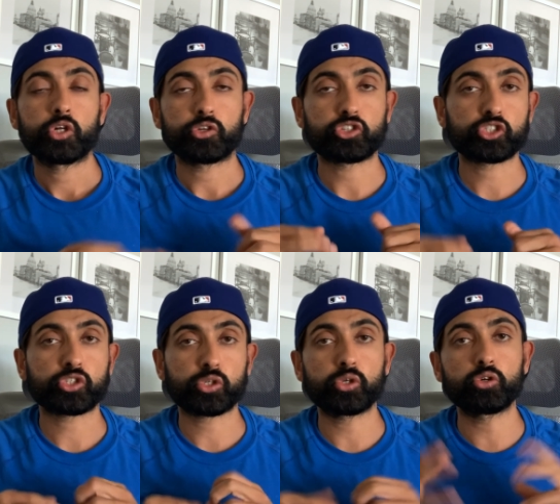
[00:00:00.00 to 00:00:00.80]
There's
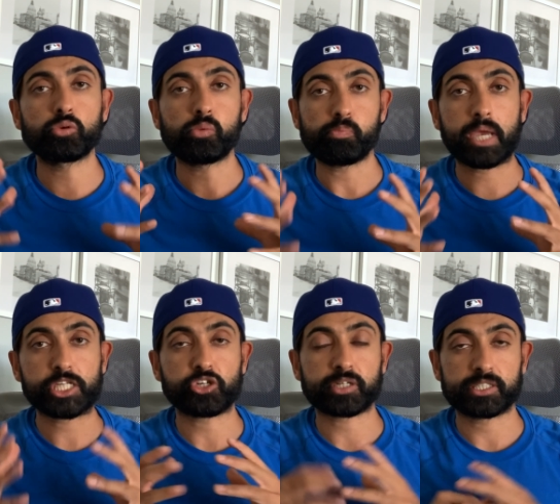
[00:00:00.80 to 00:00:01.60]
two
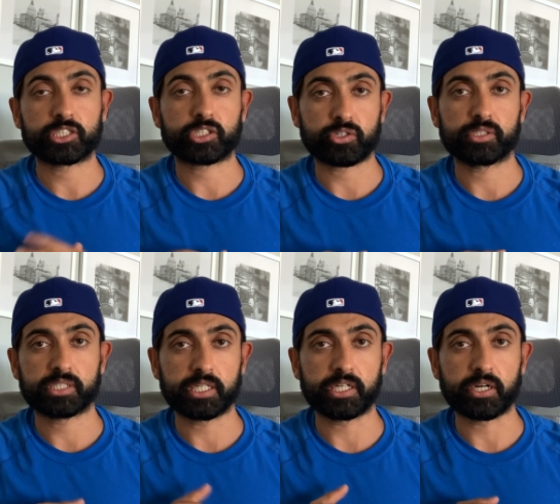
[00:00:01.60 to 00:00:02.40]
major concerns
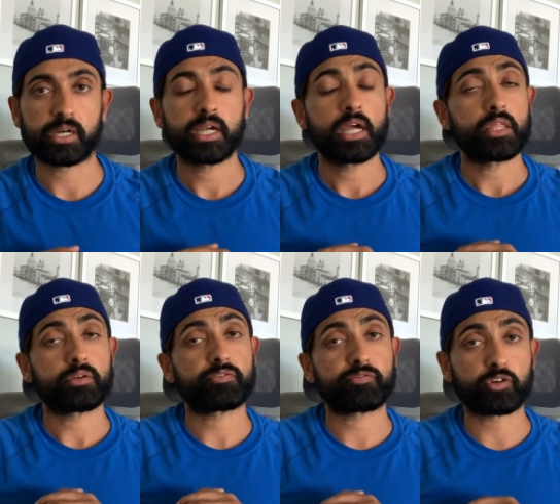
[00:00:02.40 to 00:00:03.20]
here.
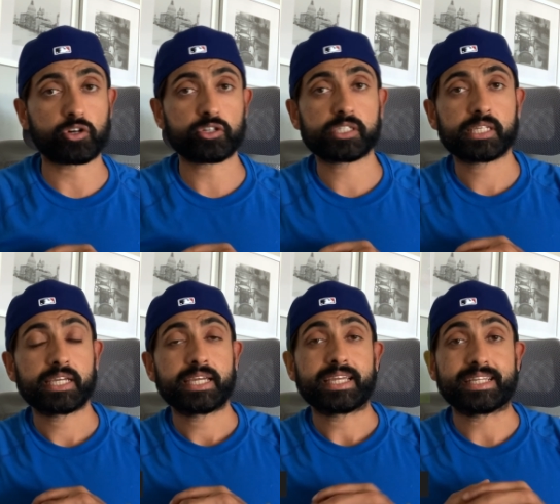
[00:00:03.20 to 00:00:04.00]
The first
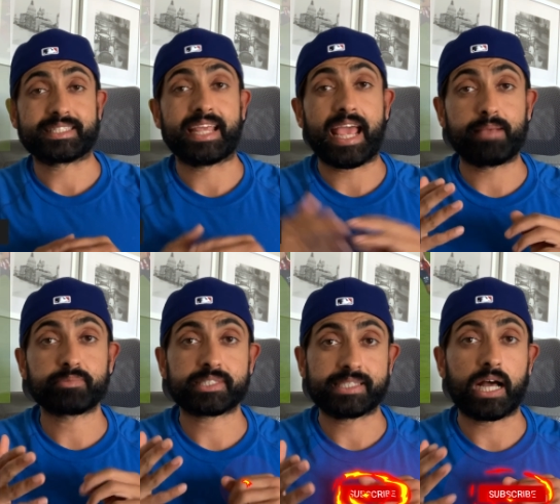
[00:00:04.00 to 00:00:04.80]
is an
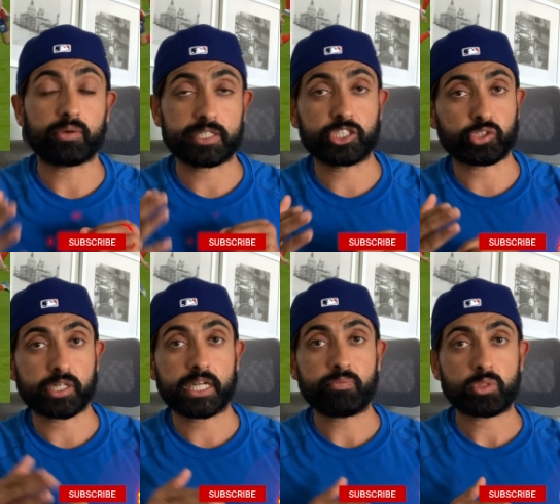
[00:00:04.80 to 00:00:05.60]
MCL
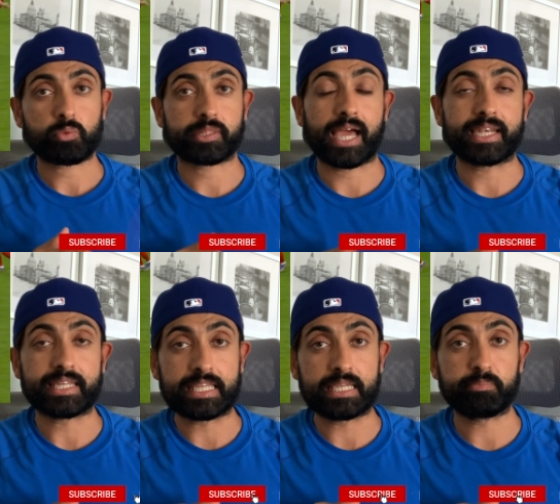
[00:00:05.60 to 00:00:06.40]
injury with that
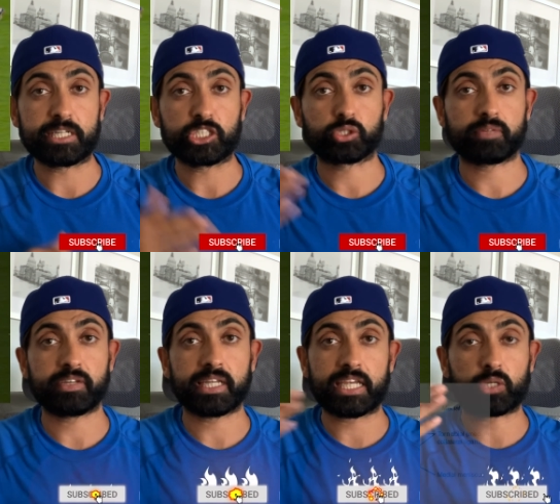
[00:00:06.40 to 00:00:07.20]
knee being
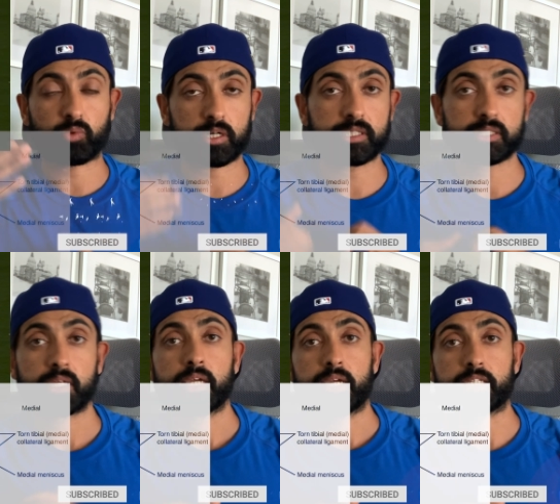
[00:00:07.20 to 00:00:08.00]
driven inwards
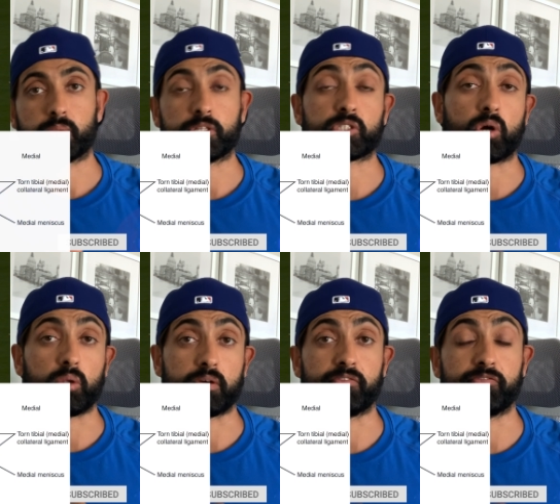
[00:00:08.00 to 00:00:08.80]
into what's
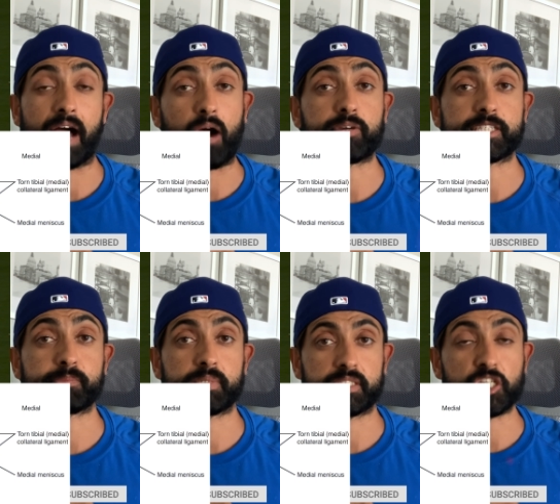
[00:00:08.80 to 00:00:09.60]
called a
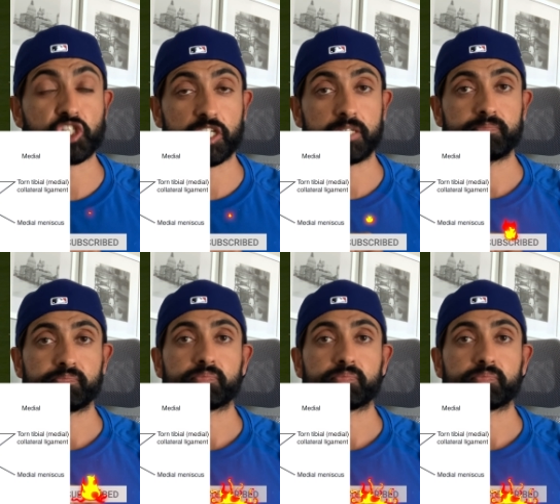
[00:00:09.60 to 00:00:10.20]
valgus position.